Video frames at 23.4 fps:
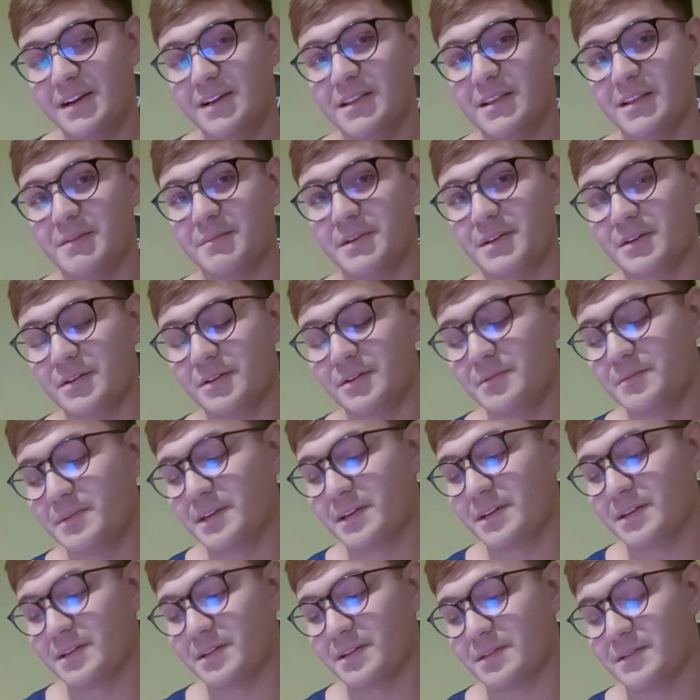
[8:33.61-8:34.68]
Let me know,
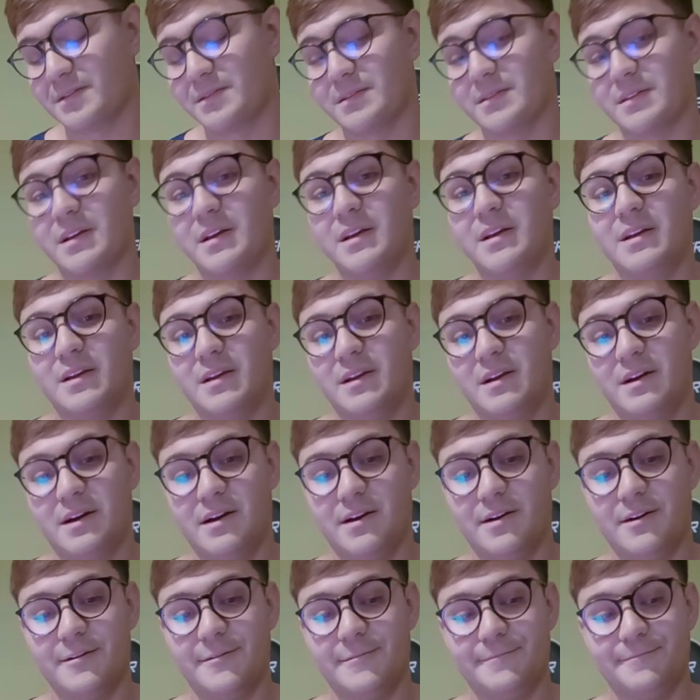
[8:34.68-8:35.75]
because
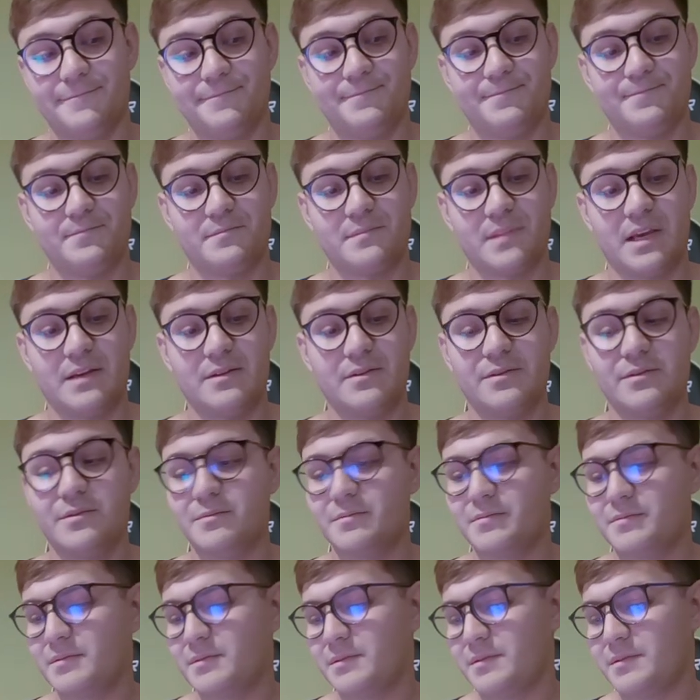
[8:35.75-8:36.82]
um, I do
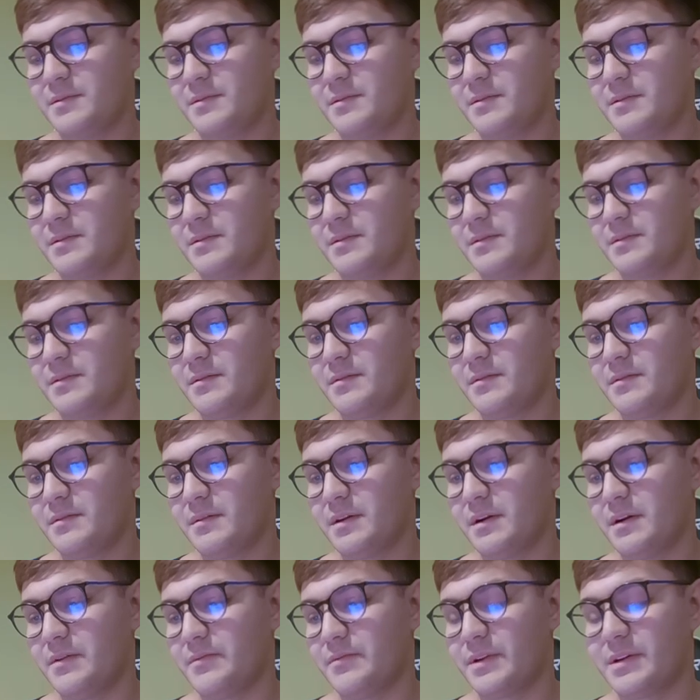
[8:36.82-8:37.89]

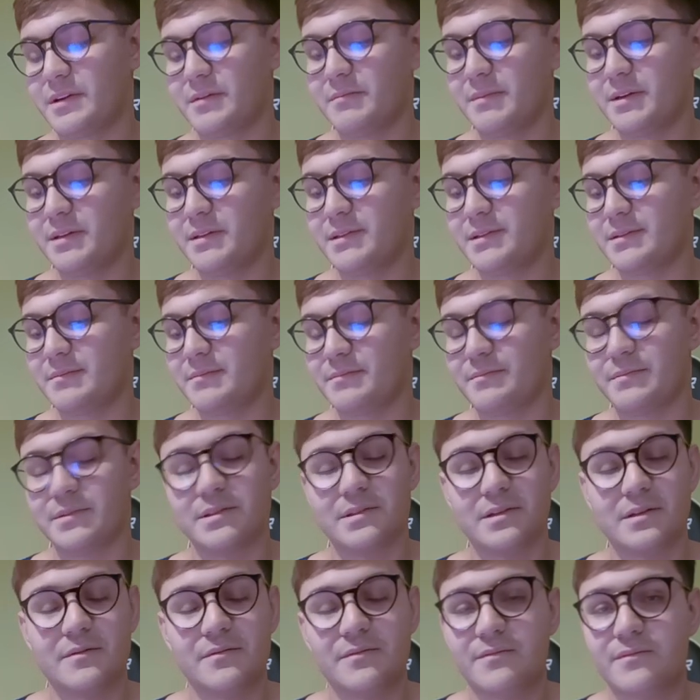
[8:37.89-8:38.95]
uh, recommend some
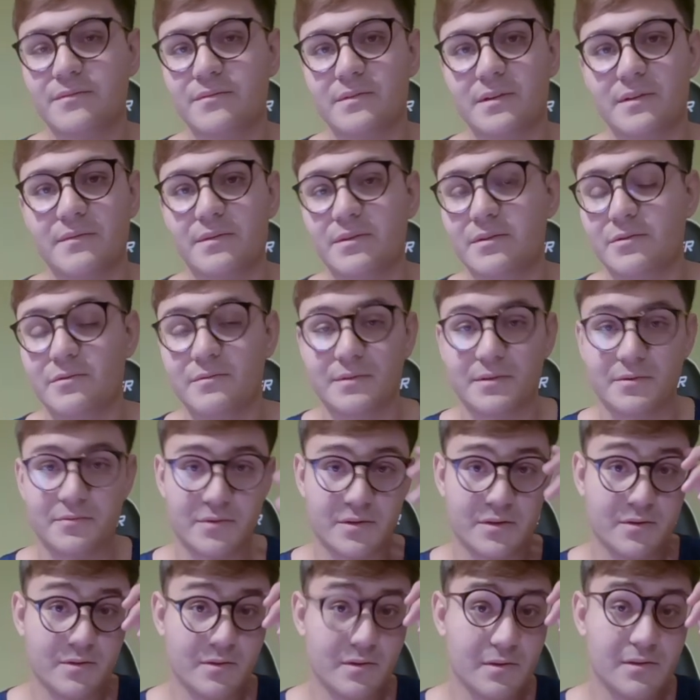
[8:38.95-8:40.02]
stuff. If you're over the
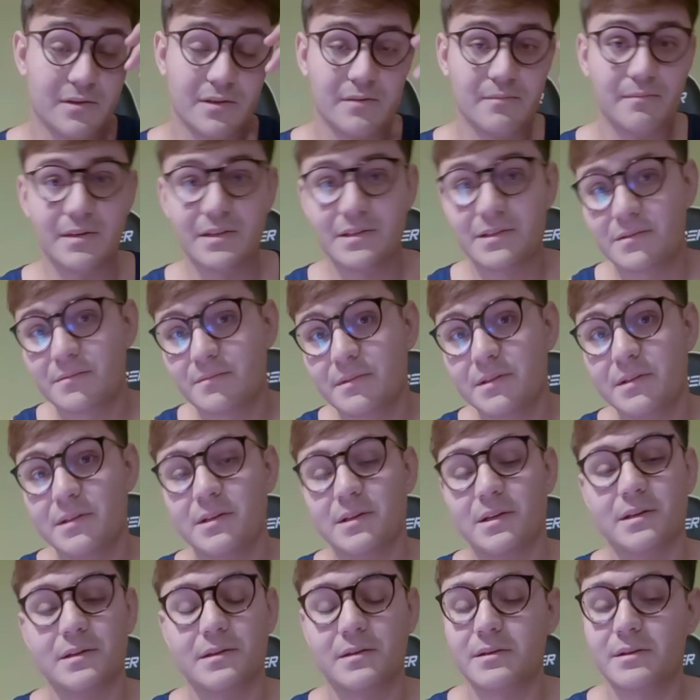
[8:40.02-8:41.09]
road, you can message me, and
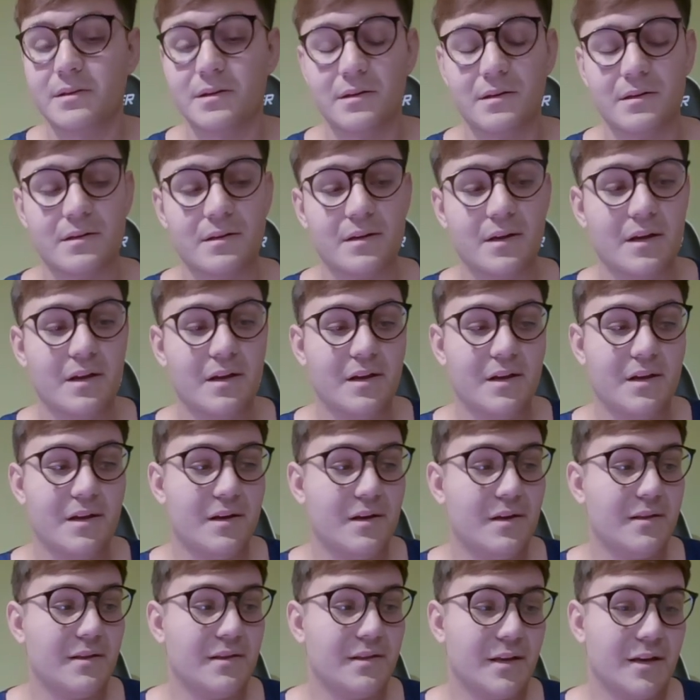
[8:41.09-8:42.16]
I could uh,
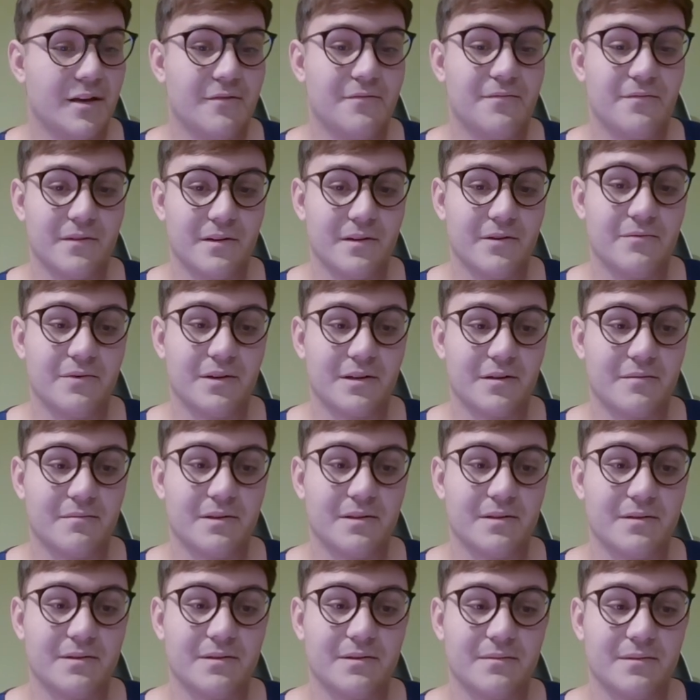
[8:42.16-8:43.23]
definitely
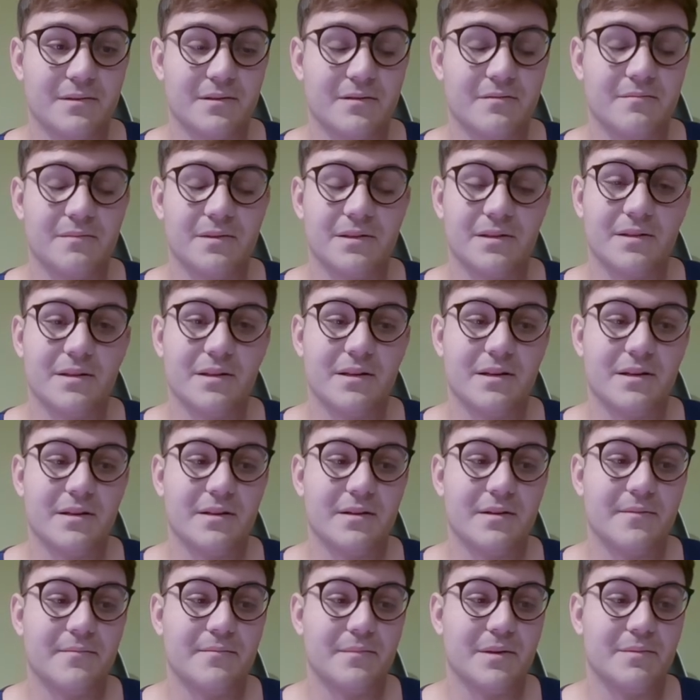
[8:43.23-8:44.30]
recommend you some stuff. Me, uh,
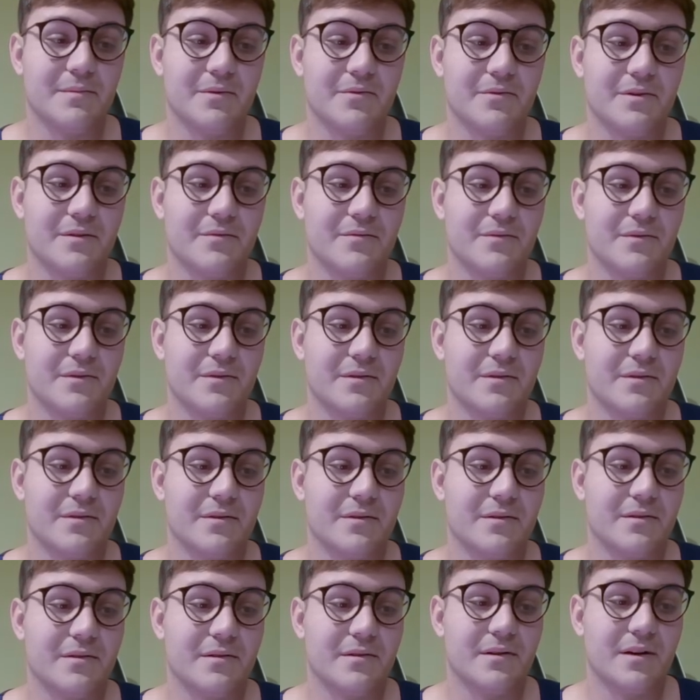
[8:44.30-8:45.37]
me and my wife were
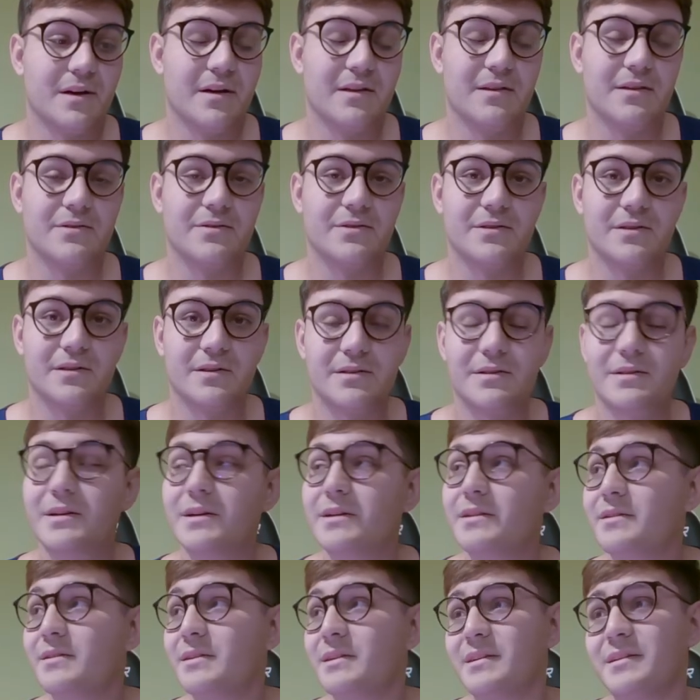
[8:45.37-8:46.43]
on the truck
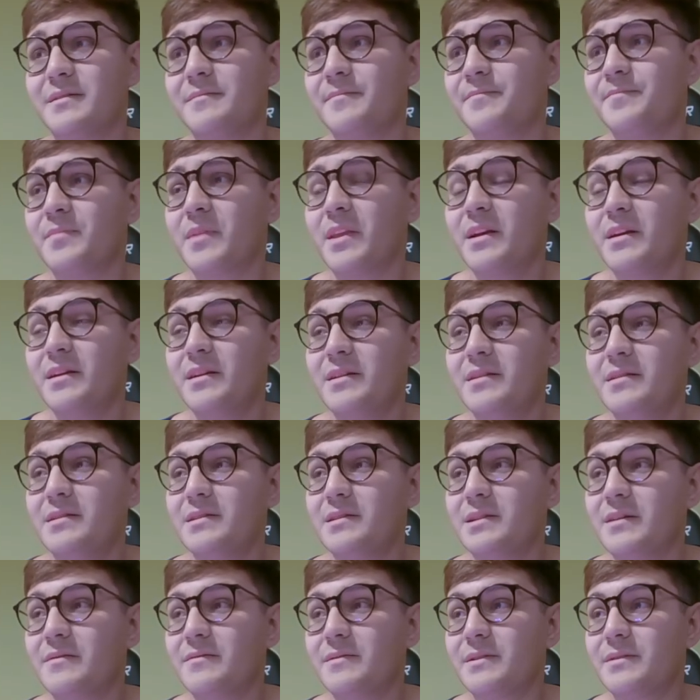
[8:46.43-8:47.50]
together, and she
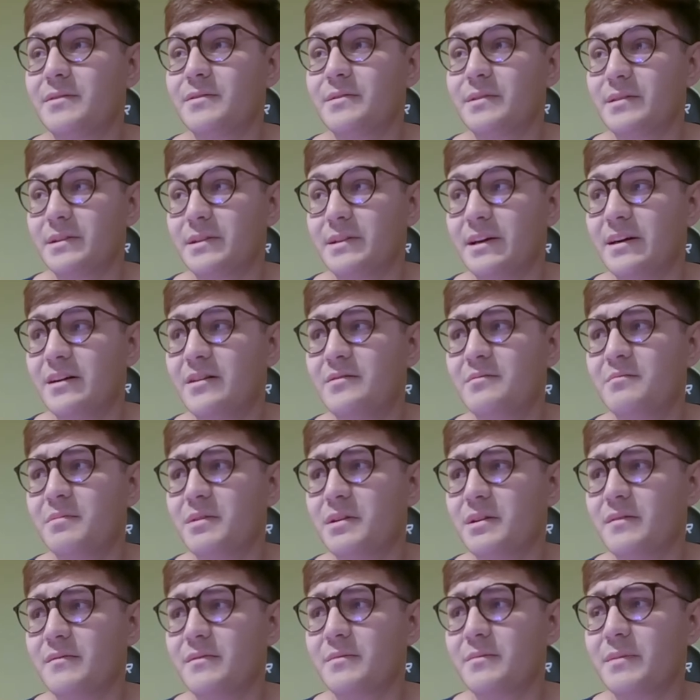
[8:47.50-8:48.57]
definitely holded it down.
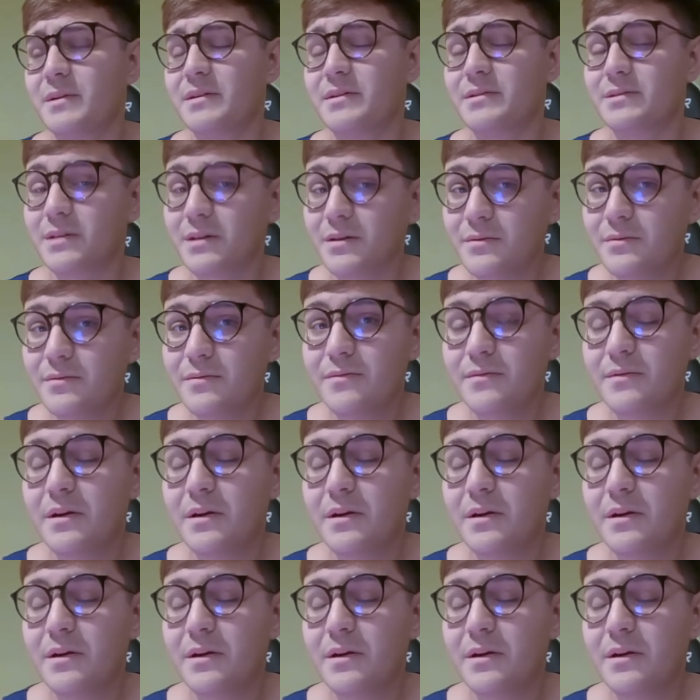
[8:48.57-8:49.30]
But if you're by yourself,